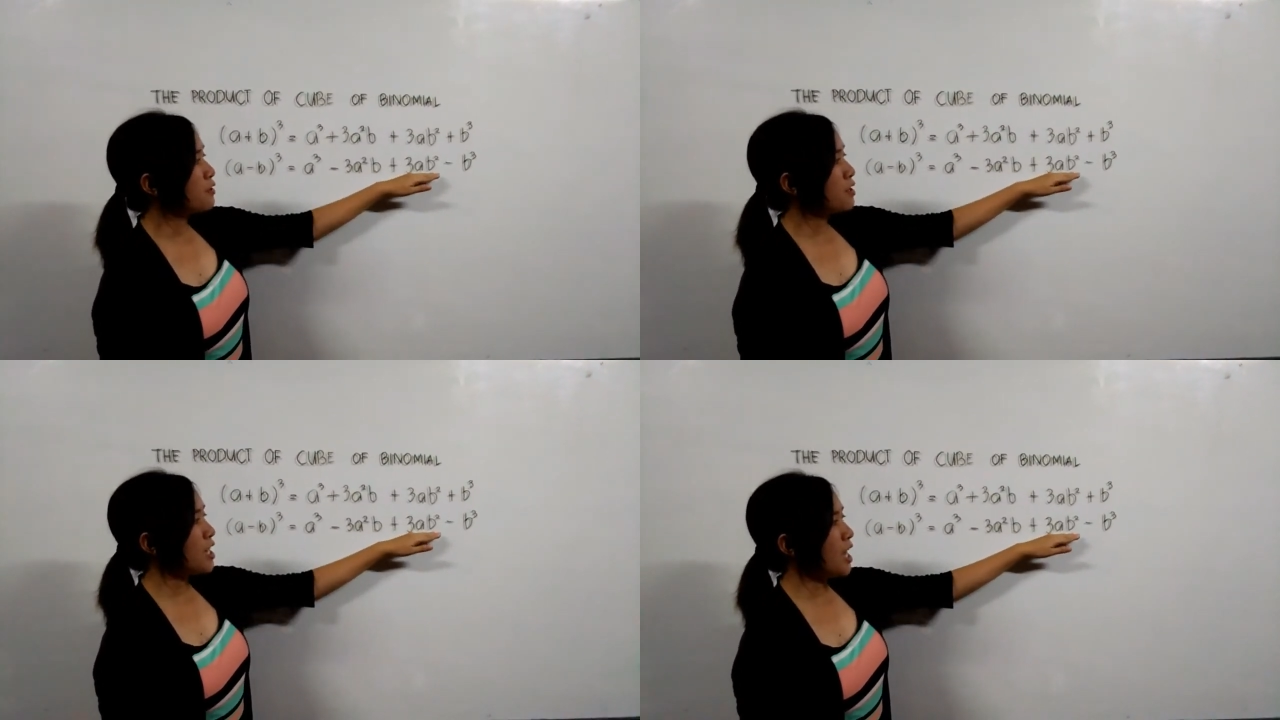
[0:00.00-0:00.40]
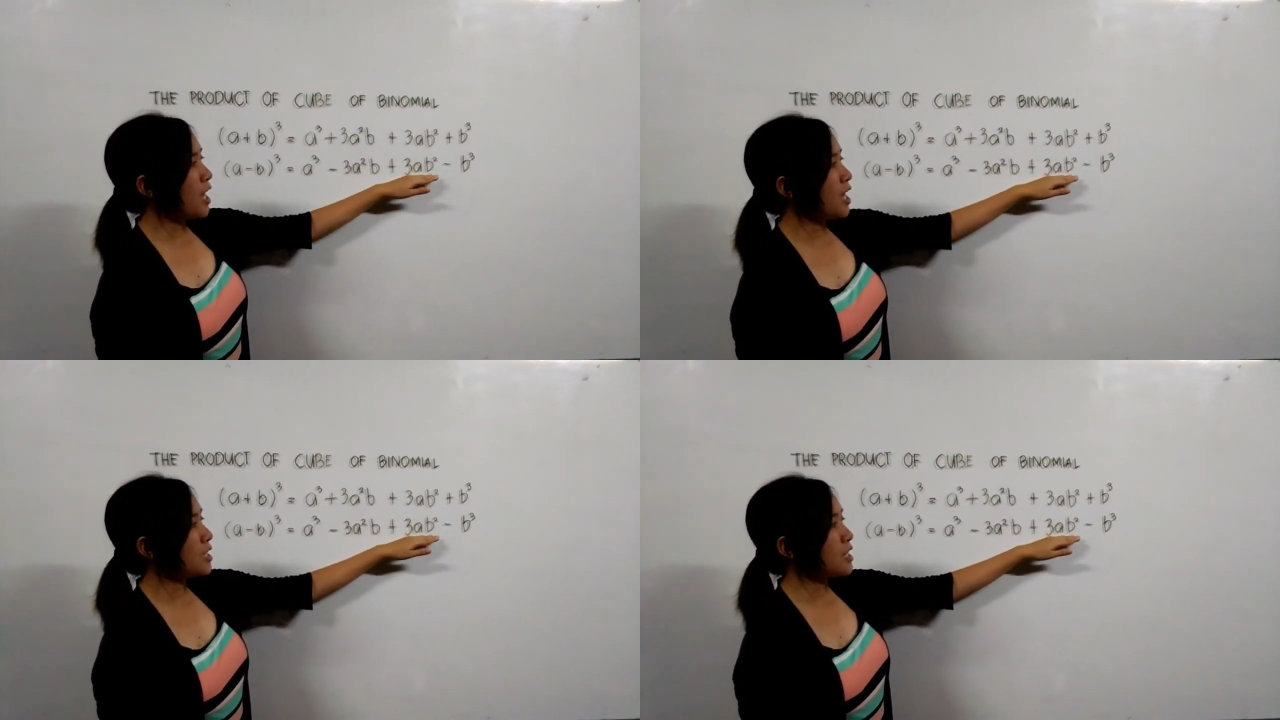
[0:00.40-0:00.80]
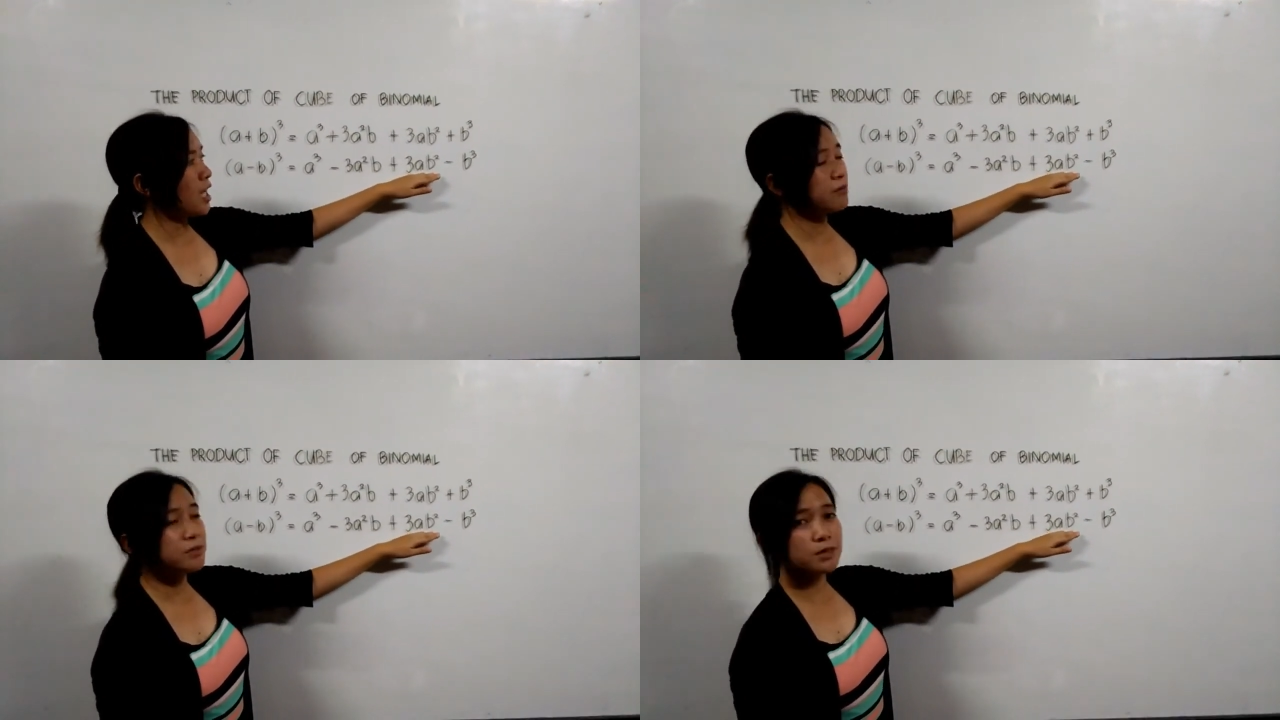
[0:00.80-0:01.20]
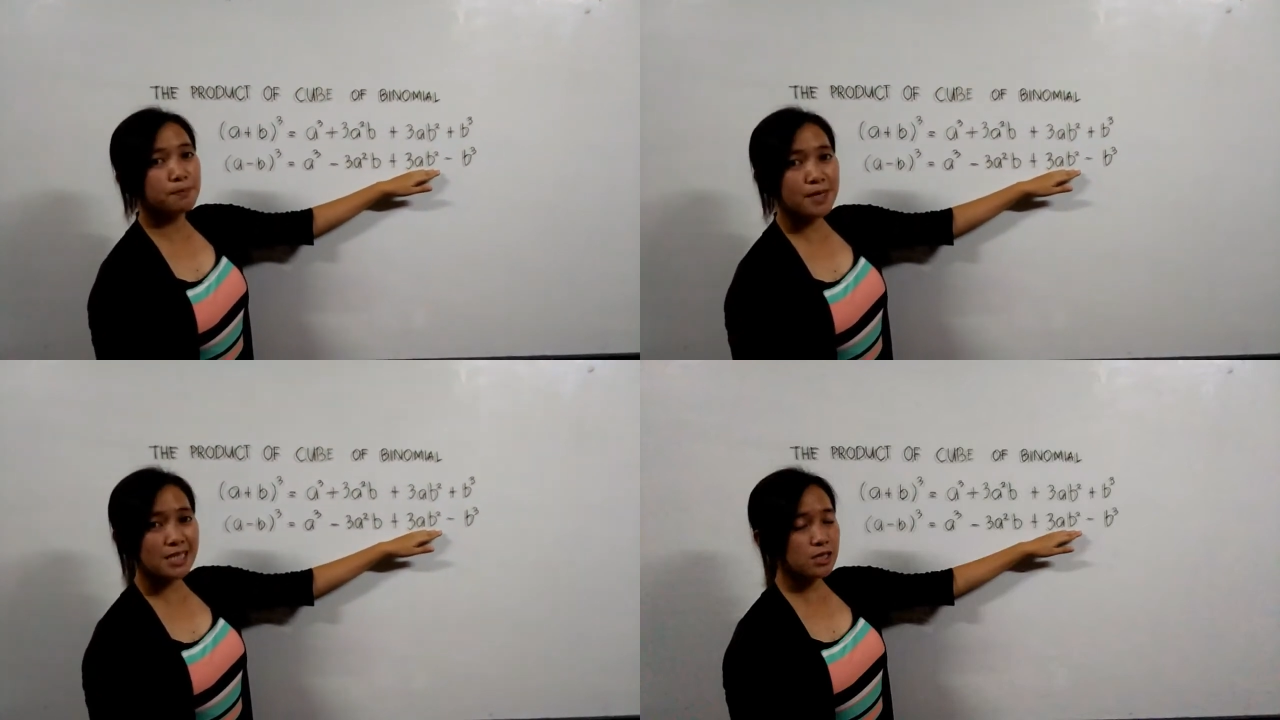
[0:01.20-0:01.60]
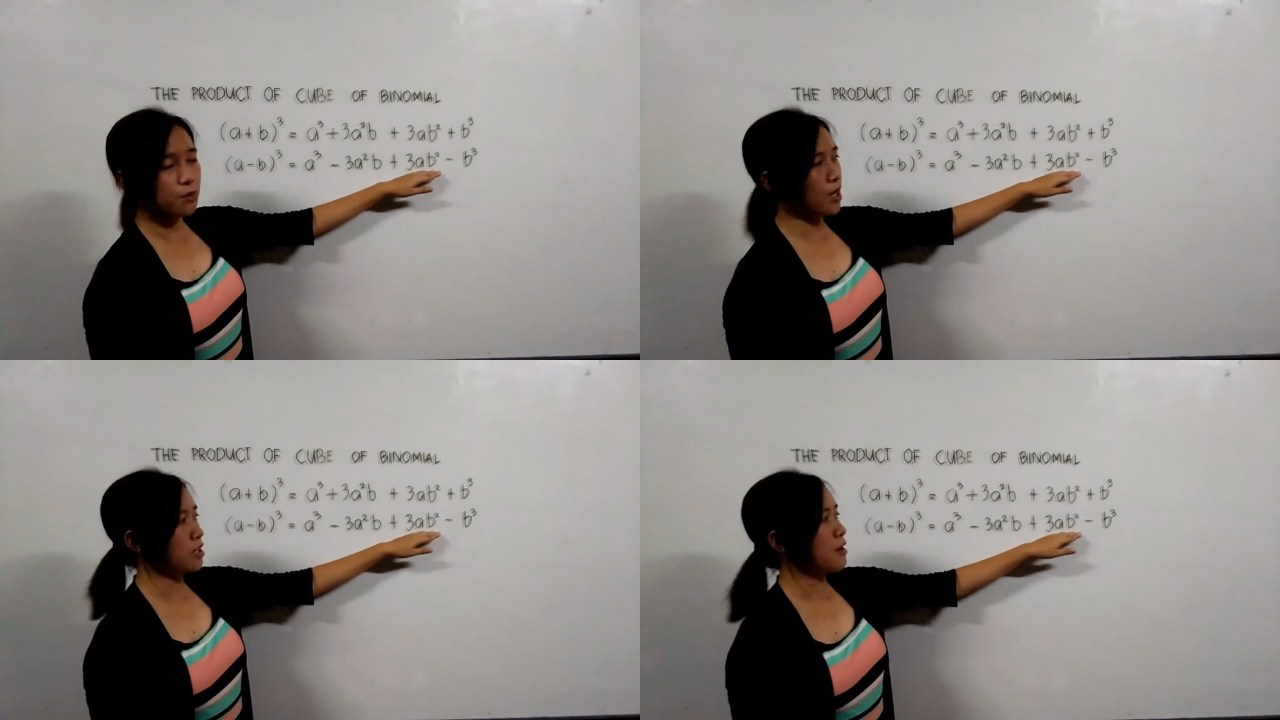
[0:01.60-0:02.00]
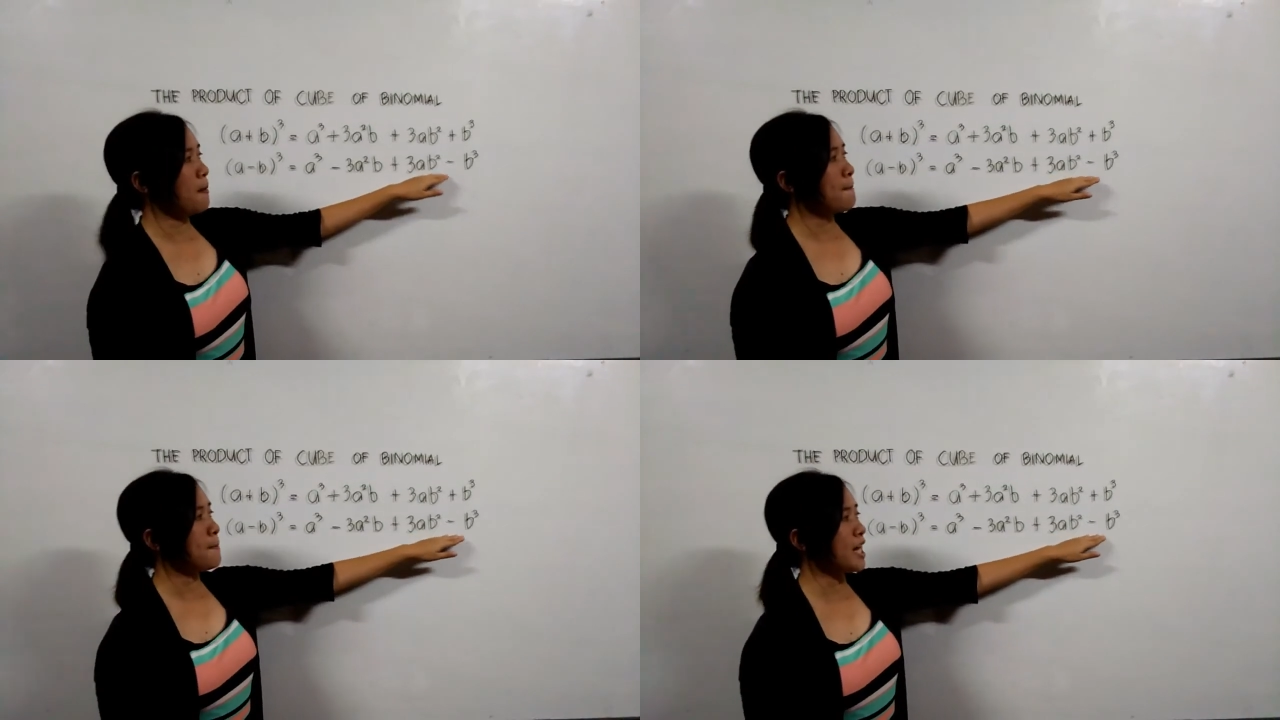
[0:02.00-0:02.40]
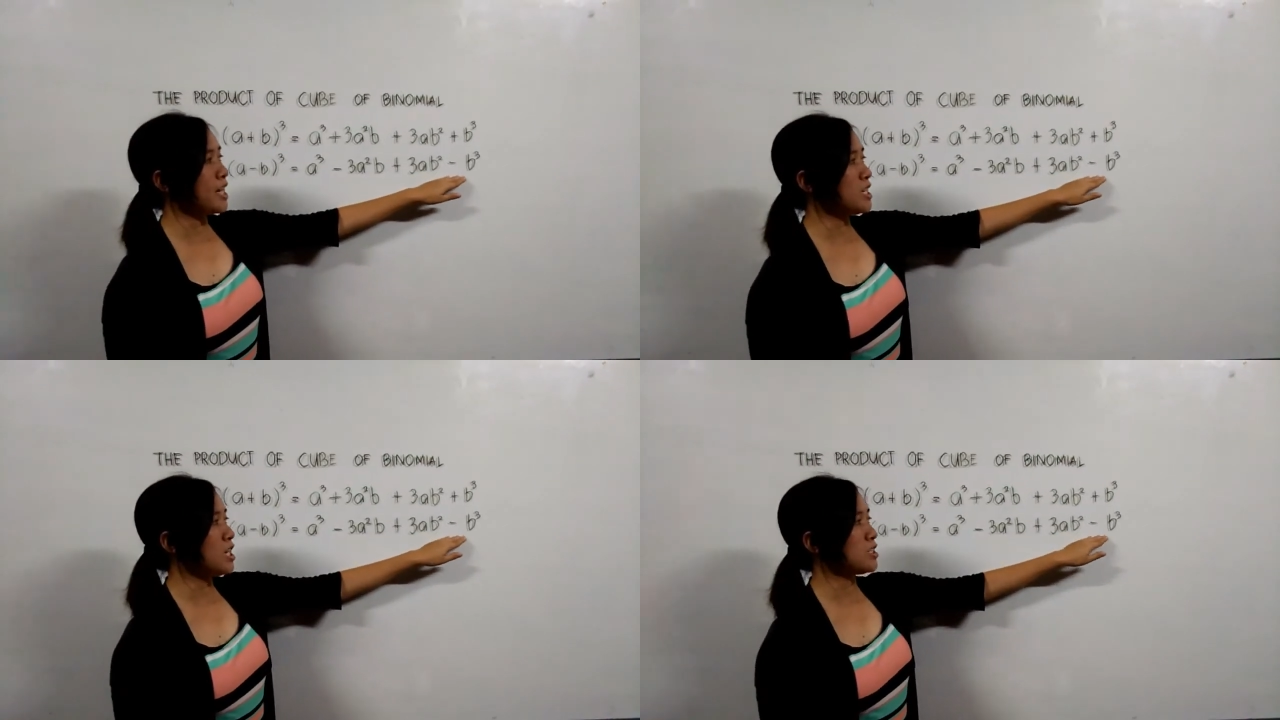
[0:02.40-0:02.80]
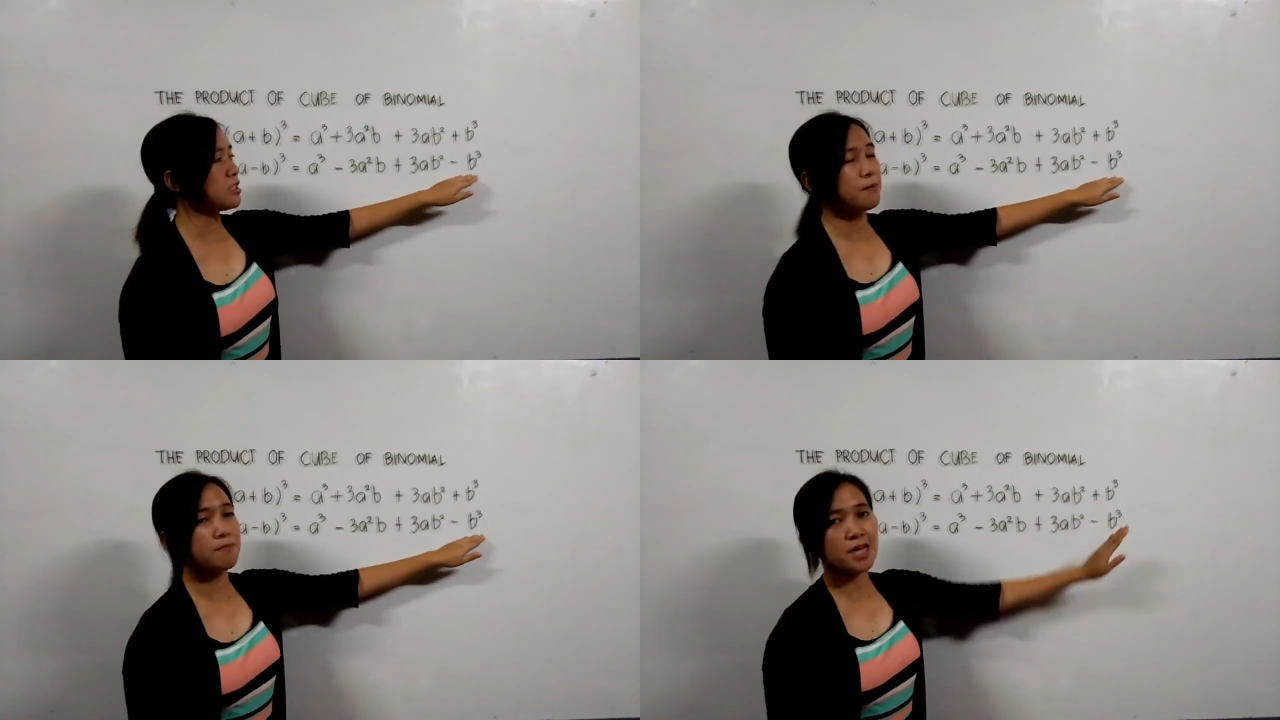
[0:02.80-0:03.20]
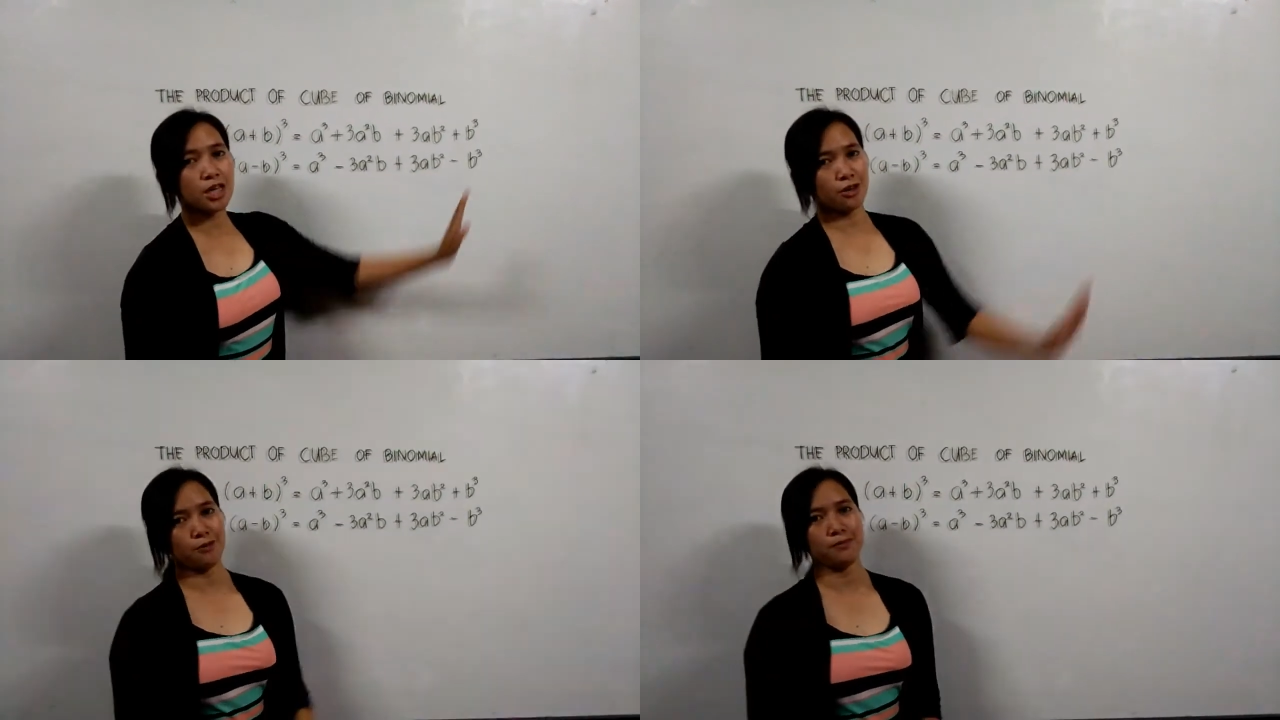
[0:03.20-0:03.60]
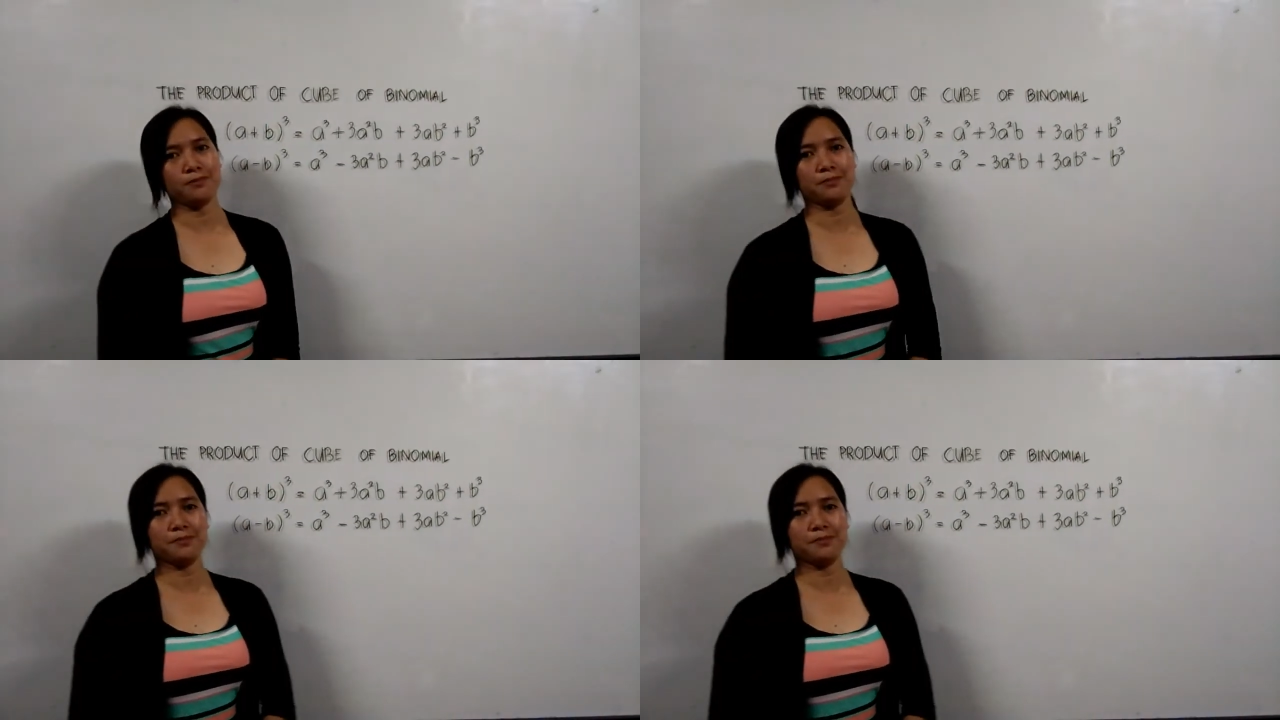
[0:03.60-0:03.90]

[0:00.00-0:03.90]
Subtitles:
3a times b squared minus b cubed.